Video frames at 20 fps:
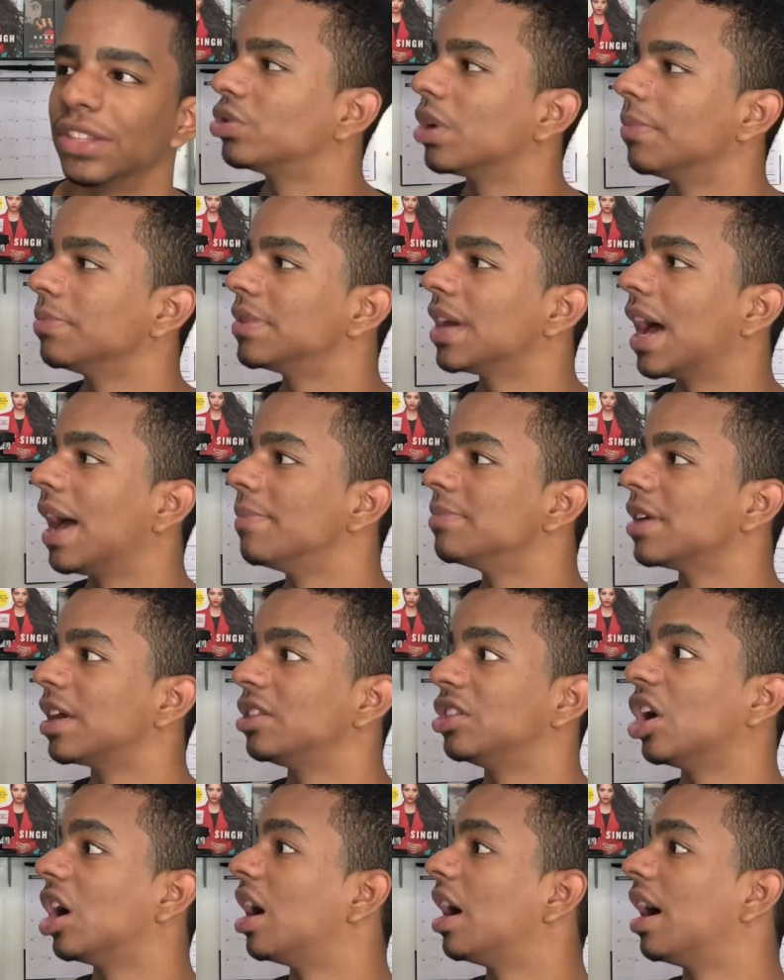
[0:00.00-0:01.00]
Sometimes I
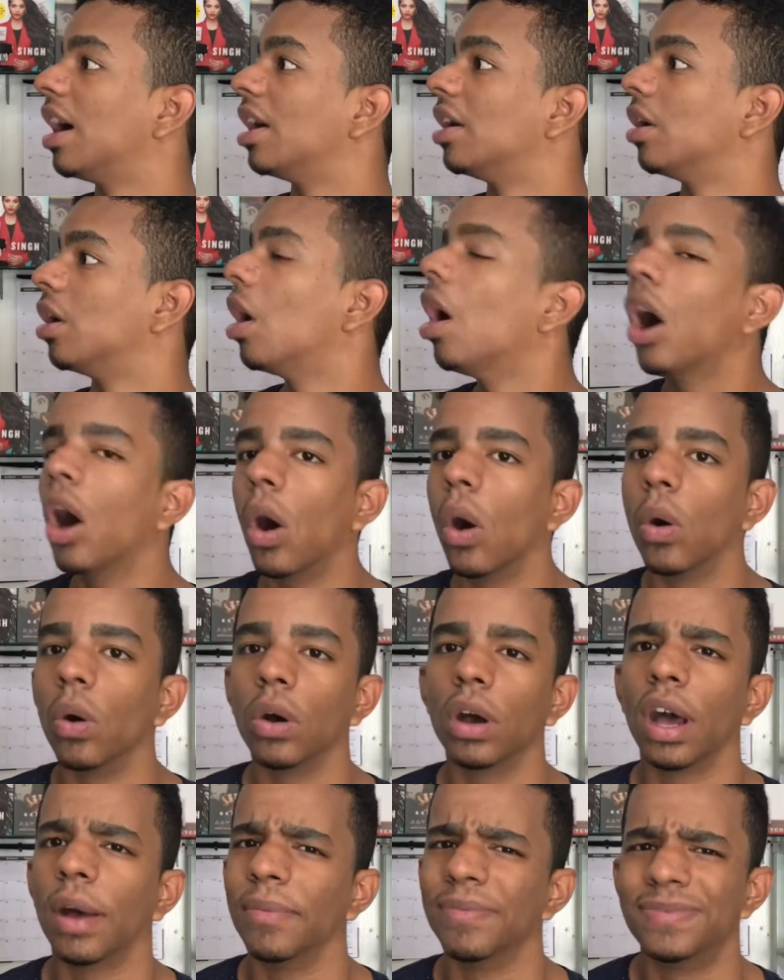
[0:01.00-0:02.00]
thought, oh,
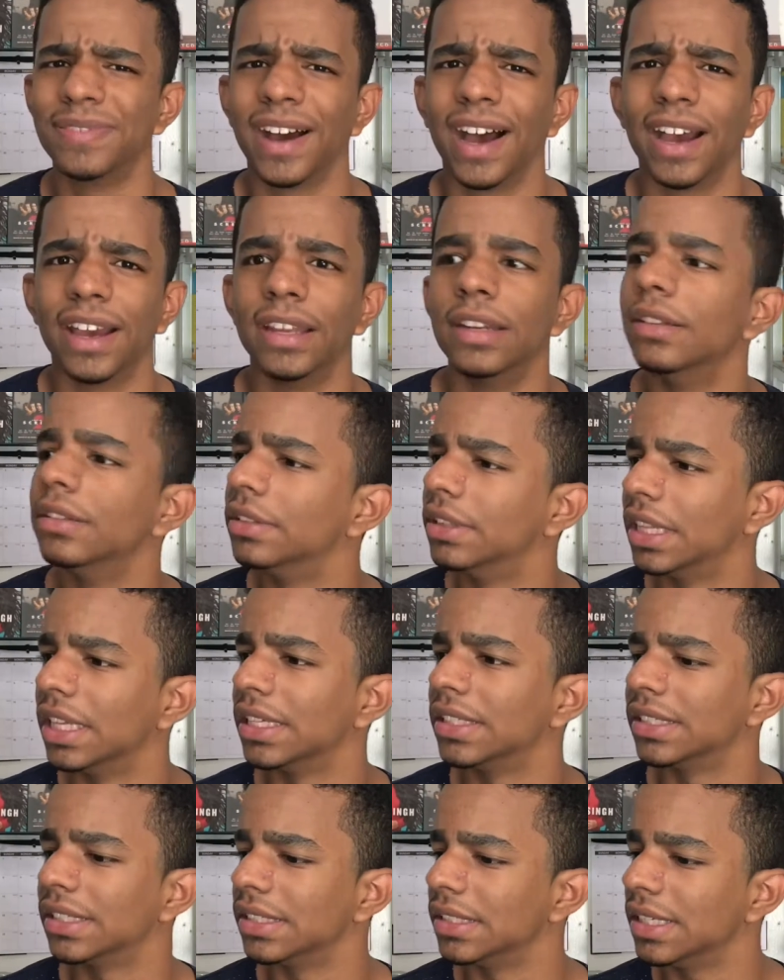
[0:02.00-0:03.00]
I'm fine,
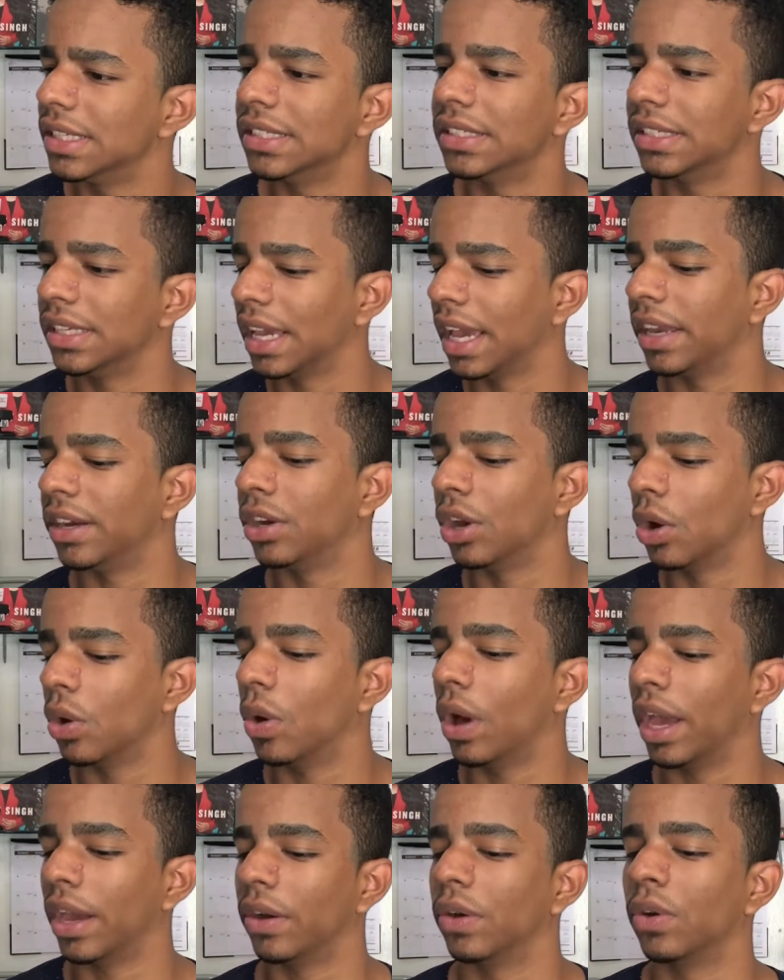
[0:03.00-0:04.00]
this is easy, I
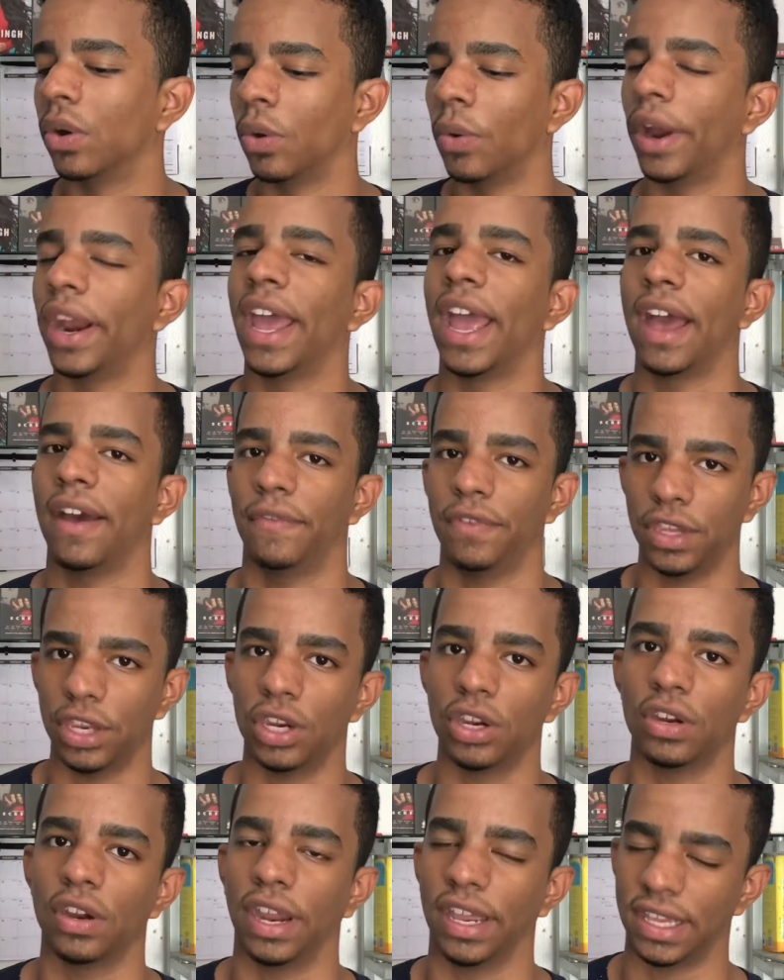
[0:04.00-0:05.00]
know what I have
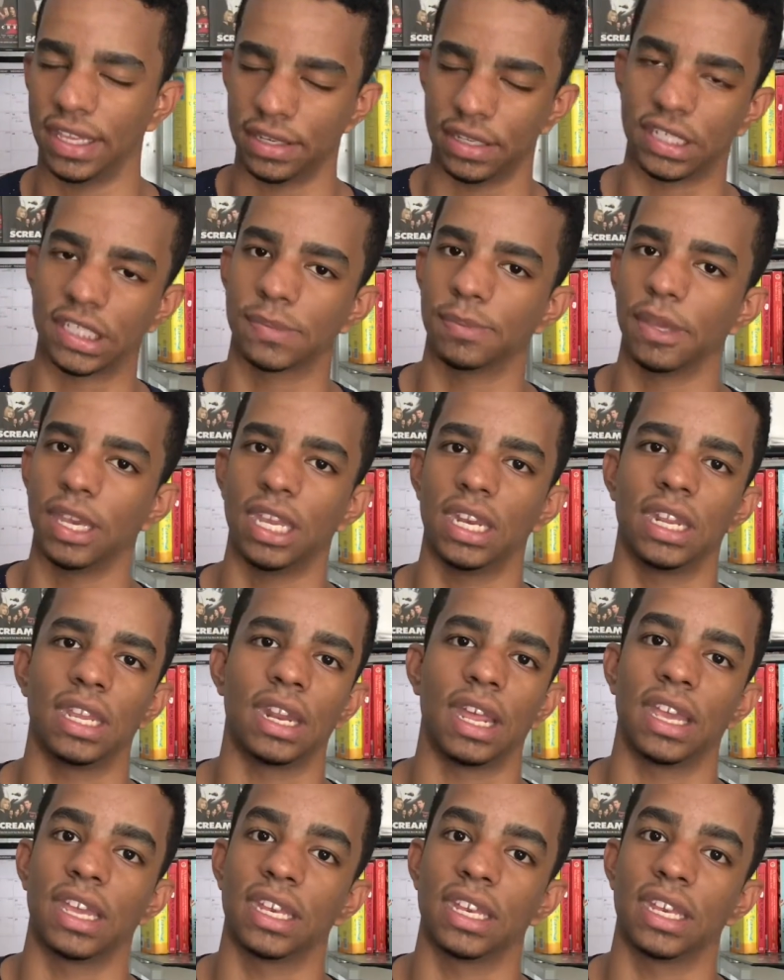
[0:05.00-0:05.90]
here, I can explain it, I